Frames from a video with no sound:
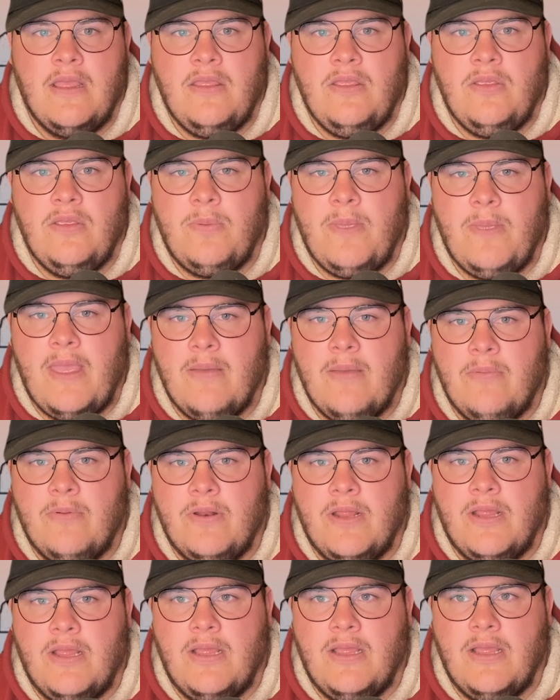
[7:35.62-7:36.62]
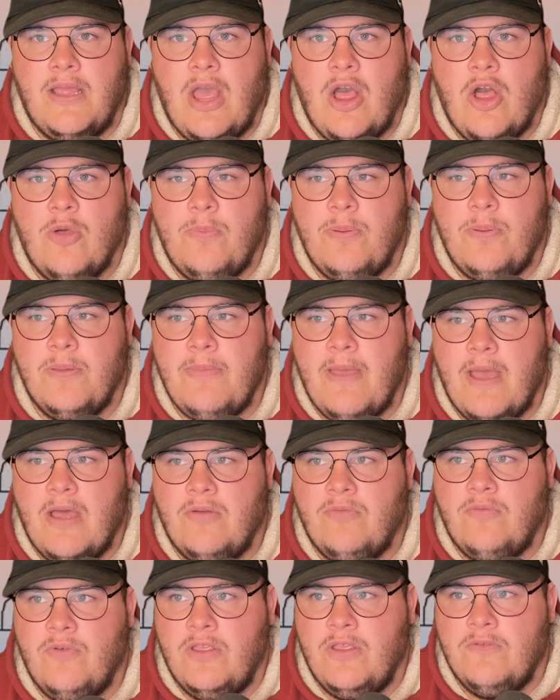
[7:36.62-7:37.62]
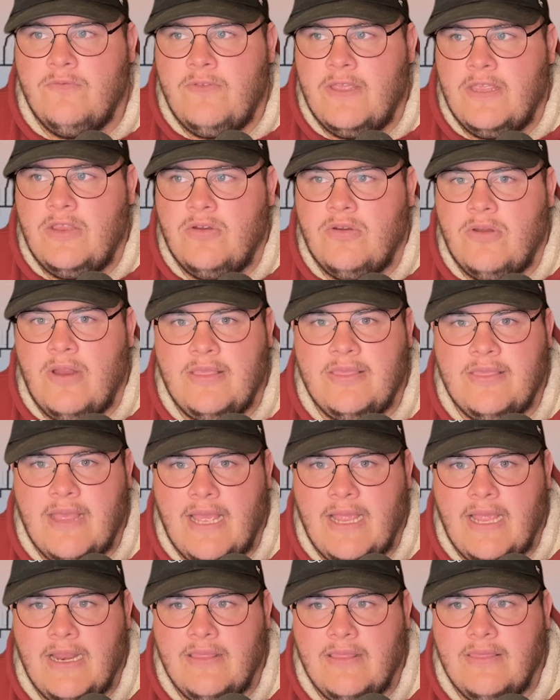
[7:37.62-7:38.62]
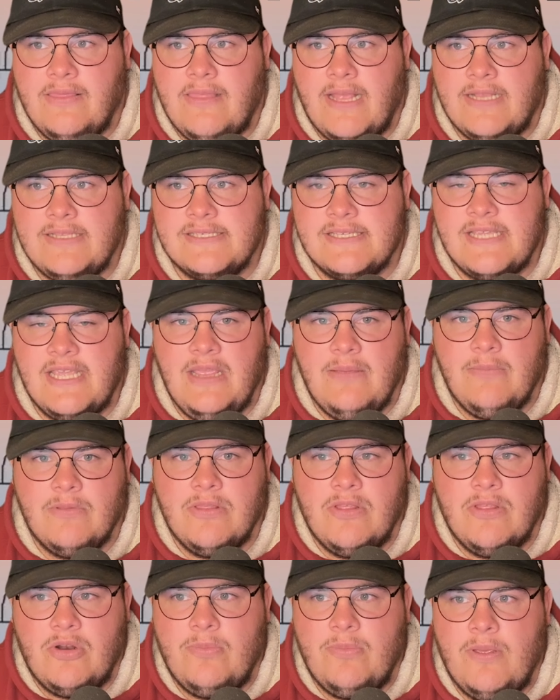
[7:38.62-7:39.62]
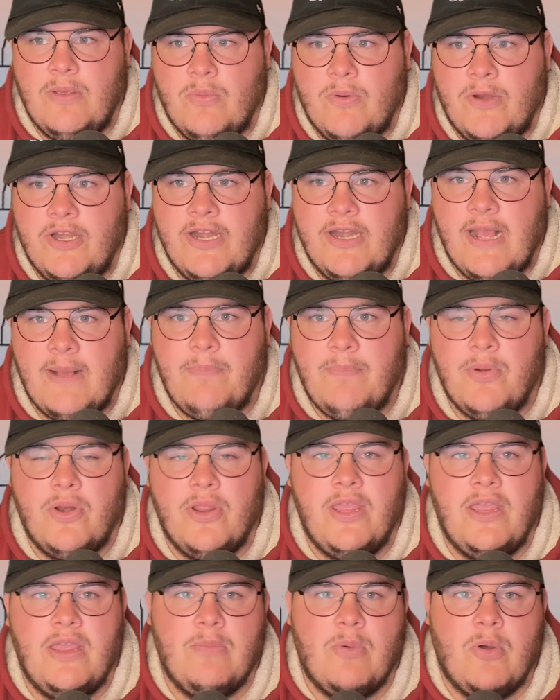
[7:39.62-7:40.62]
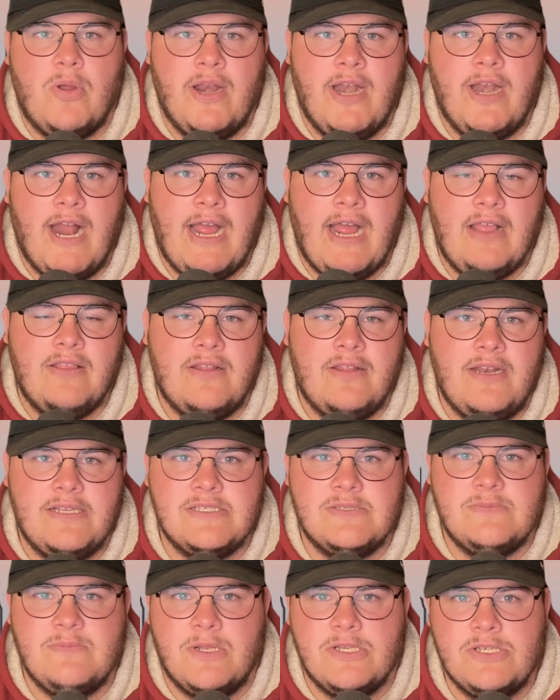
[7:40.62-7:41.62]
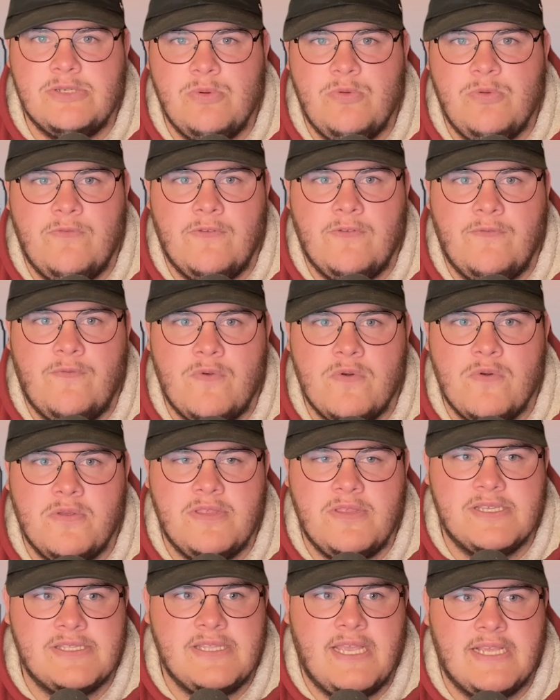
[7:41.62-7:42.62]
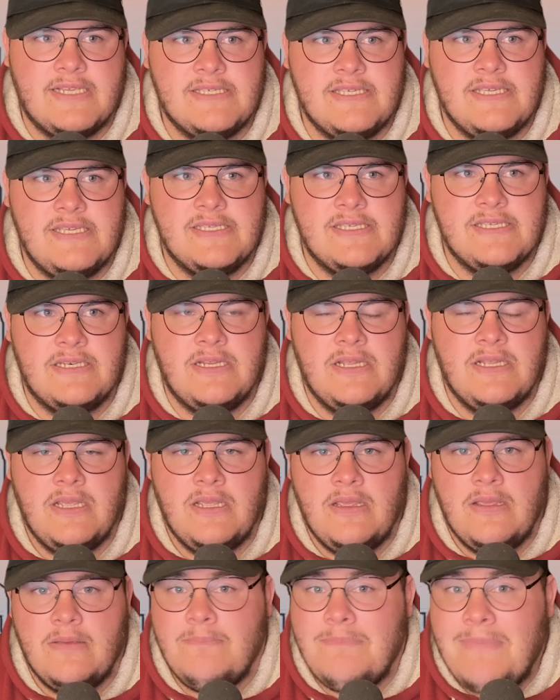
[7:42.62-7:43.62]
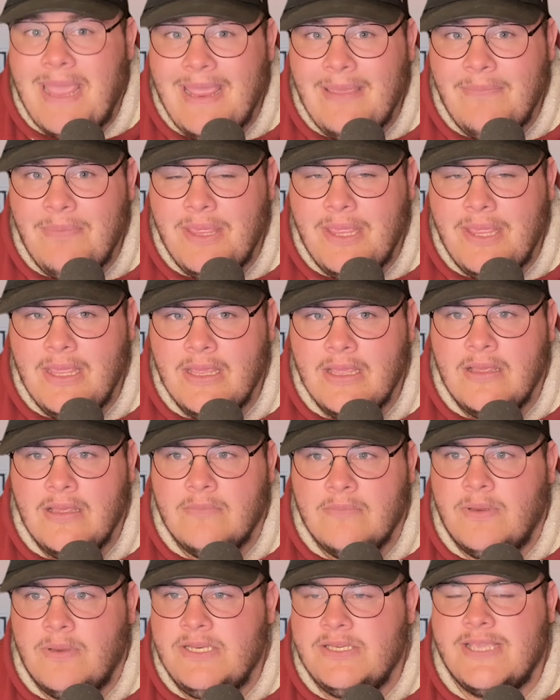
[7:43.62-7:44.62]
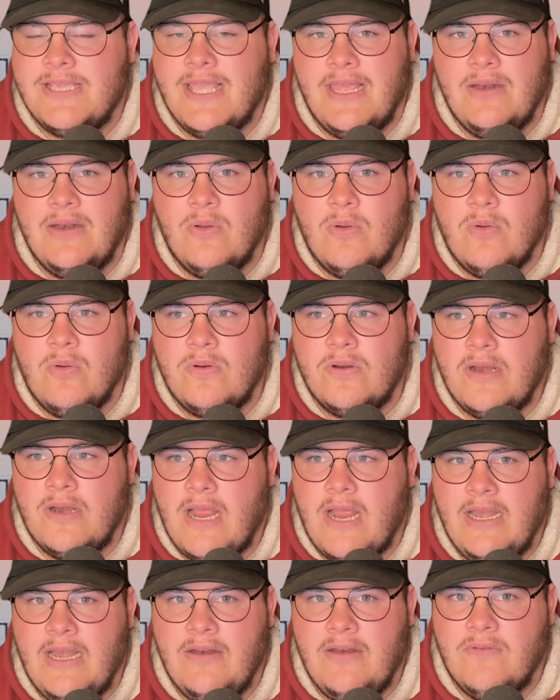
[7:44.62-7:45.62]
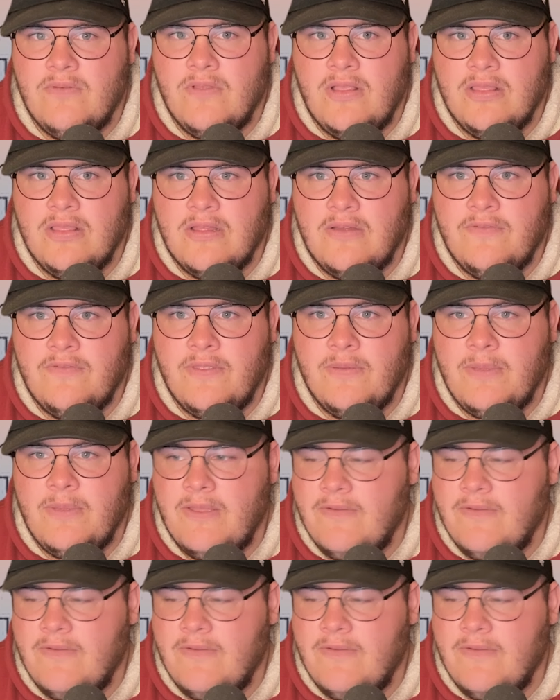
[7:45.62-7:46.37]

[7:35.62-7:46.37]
you'd be able to help him out and reinvigorate that scheme a little bit where you're not putting him on an island as much moving forward this next season. Maybe, but he's getting older. I didn't really love them